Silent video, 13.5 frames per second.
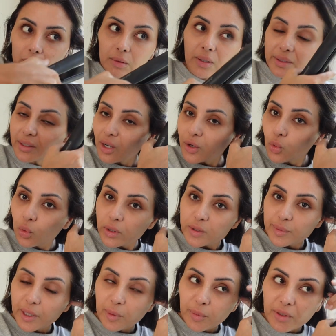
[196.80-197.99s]
and I always
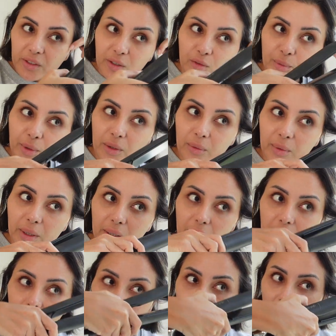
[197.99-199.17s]
burn myself, by the way,
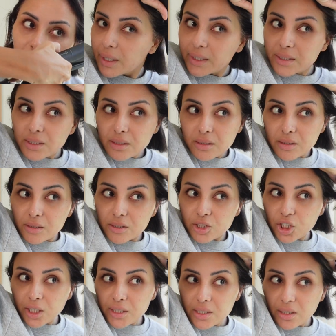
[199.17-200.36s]
it
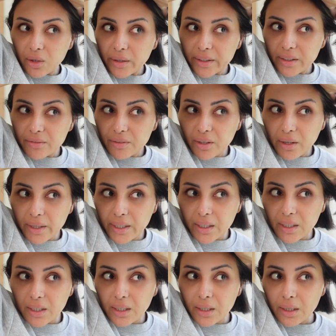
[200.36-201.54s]
just kind of like
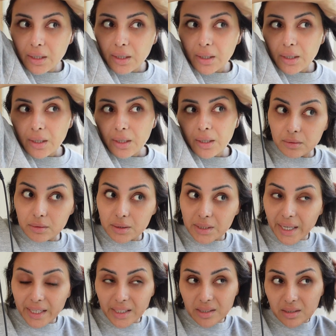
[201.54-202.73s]

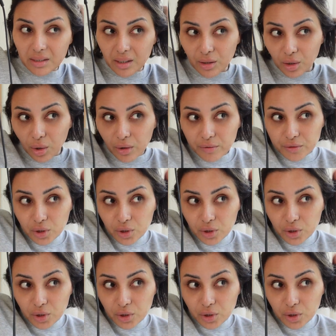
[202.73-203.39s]
takes a lot of